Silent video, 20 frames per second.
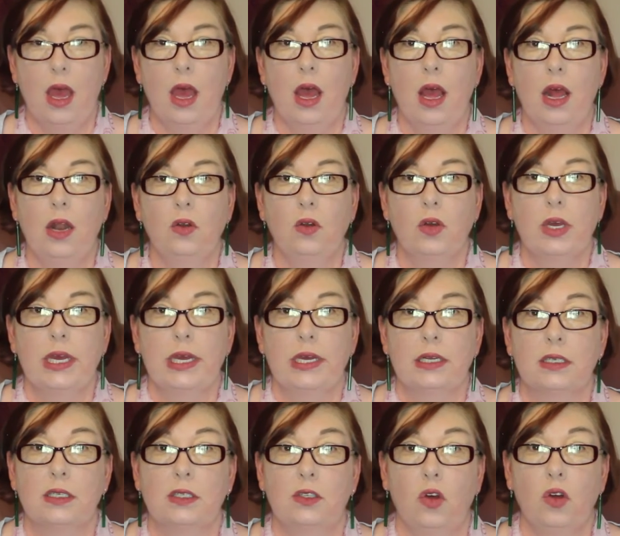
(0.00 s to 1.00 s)
looking at
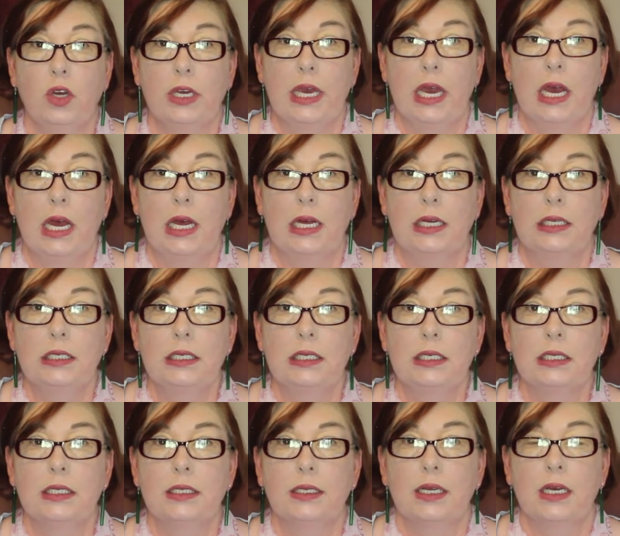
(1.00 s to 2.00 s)
sock
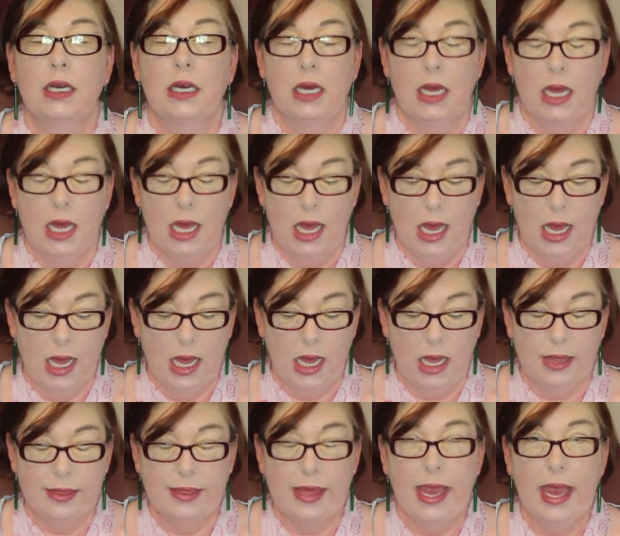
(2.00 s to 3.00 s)
yarns.
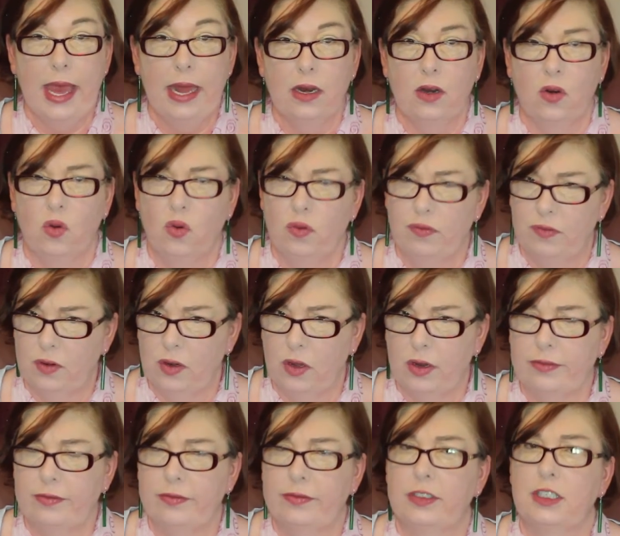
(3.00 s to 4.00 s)
They had an awful lot
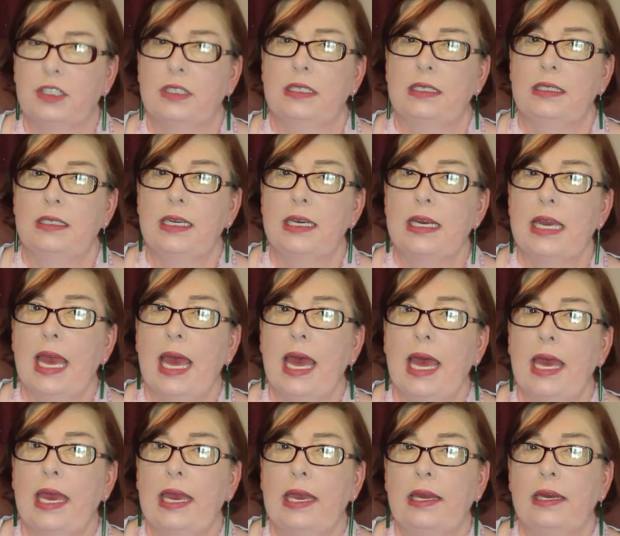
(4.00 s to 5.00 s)
of just
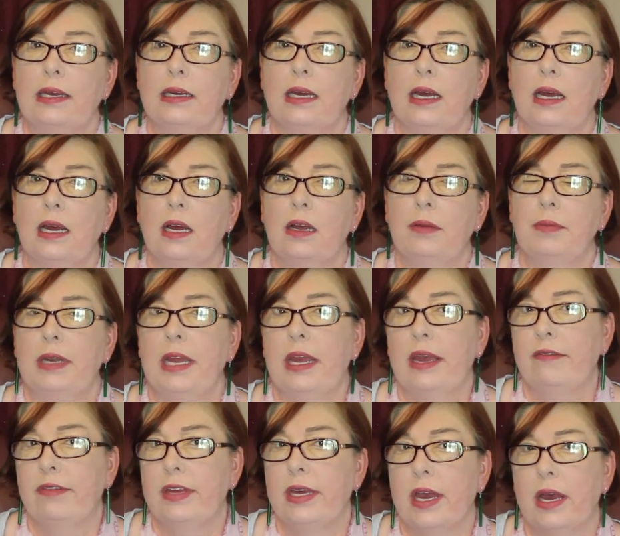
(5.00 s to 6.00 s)
DK and
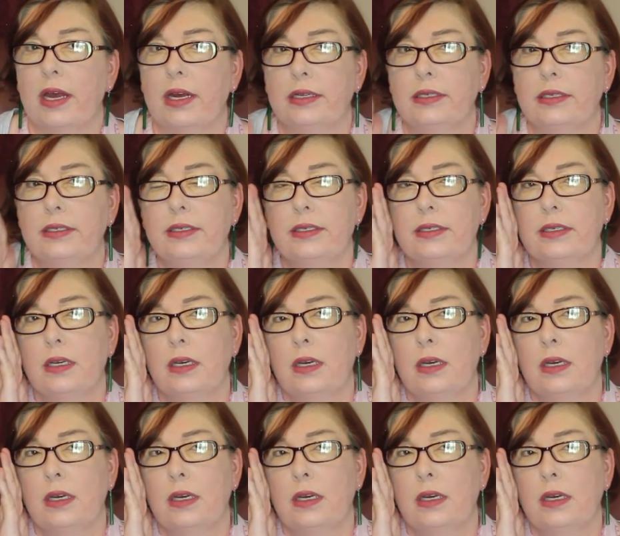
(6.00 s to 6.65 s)
heavy yarns,